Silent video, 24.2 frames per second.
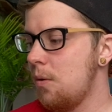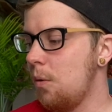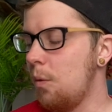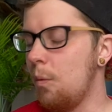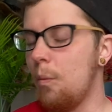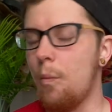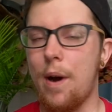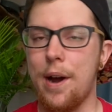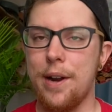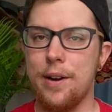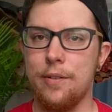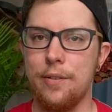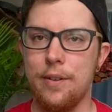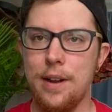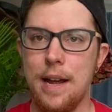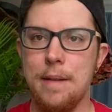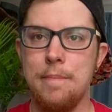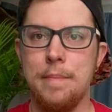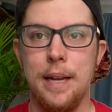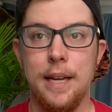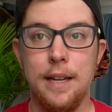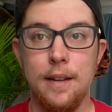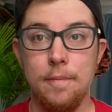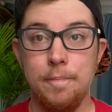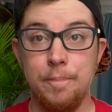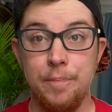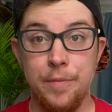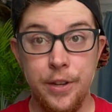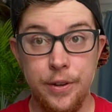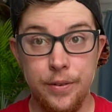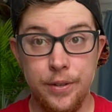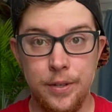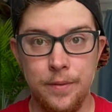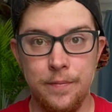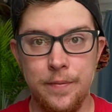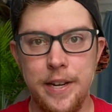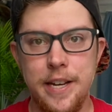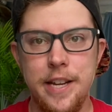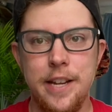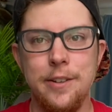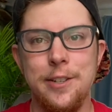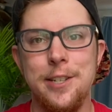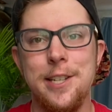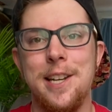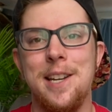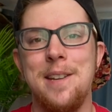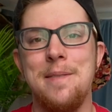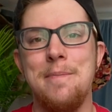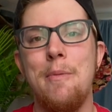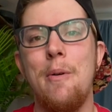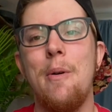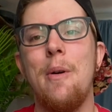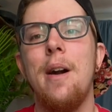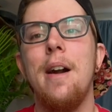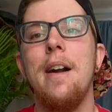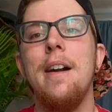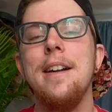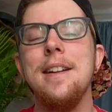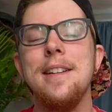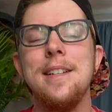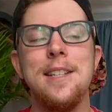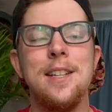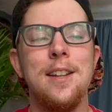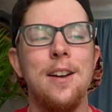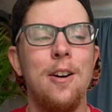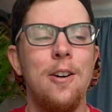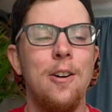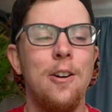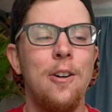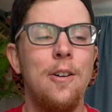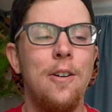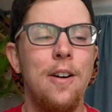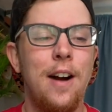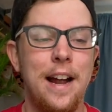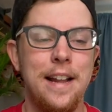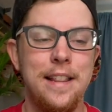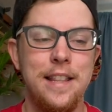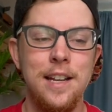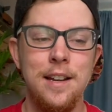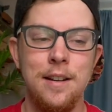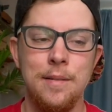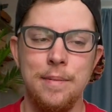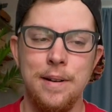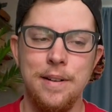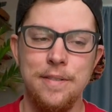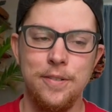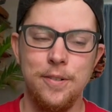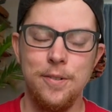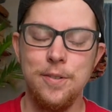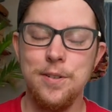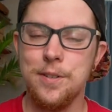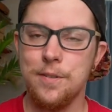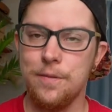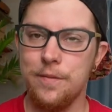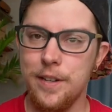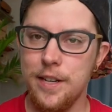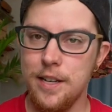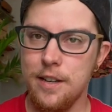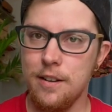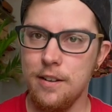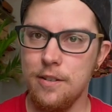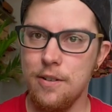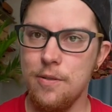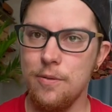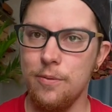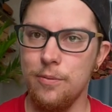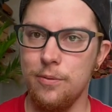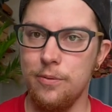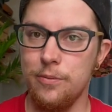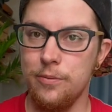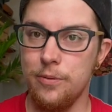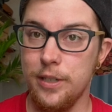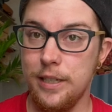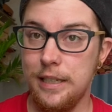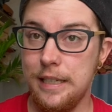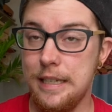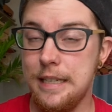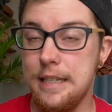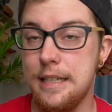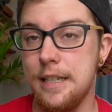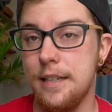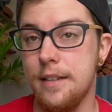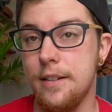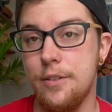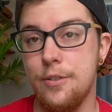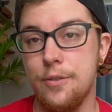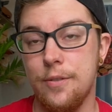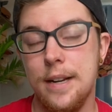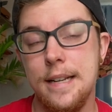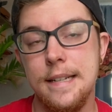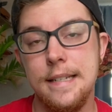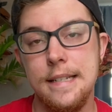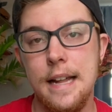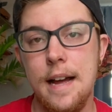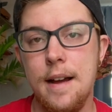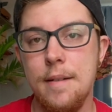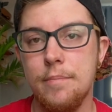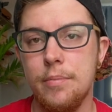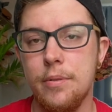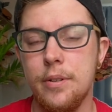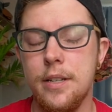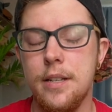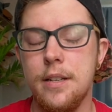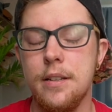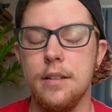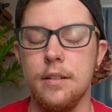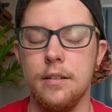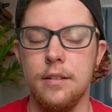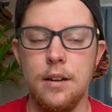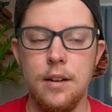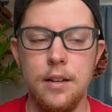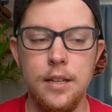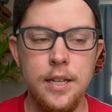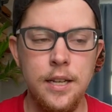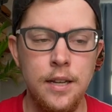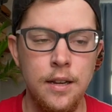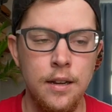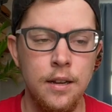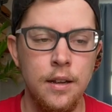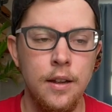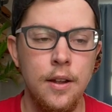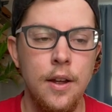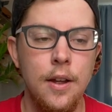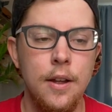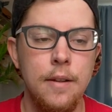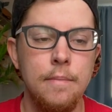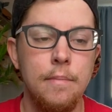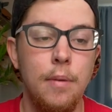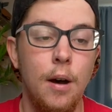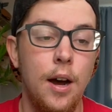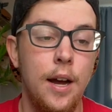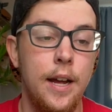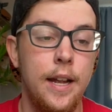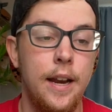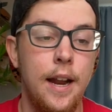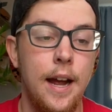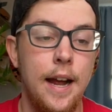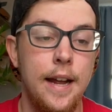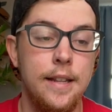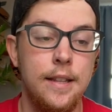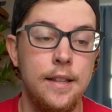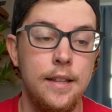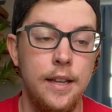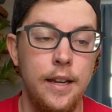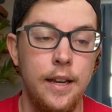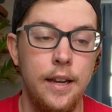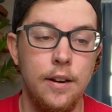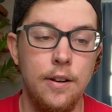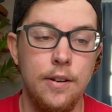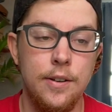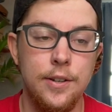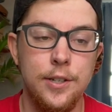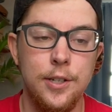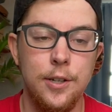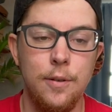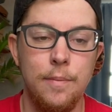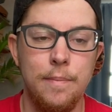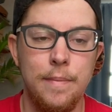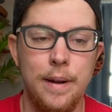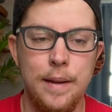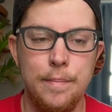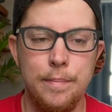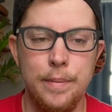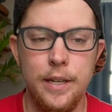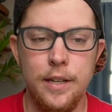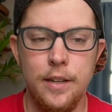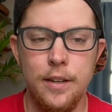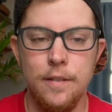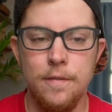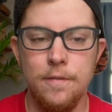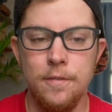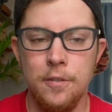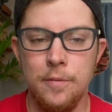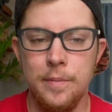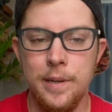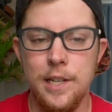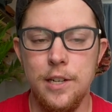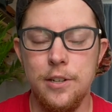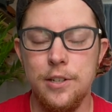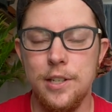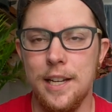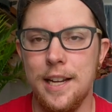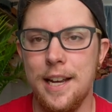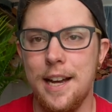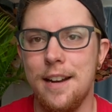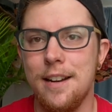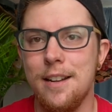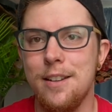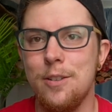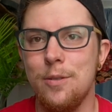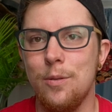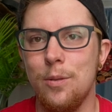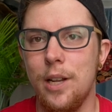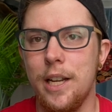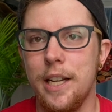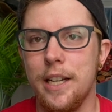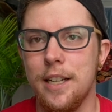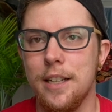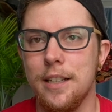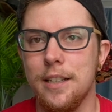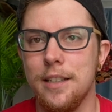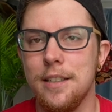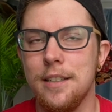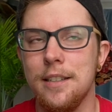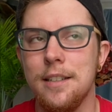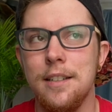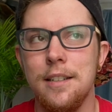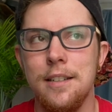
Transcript: why don't I make YouTube videos anymore? So I think my first video really did address that pretty thoroughly, but I think it also might be good for me just to kind of do like a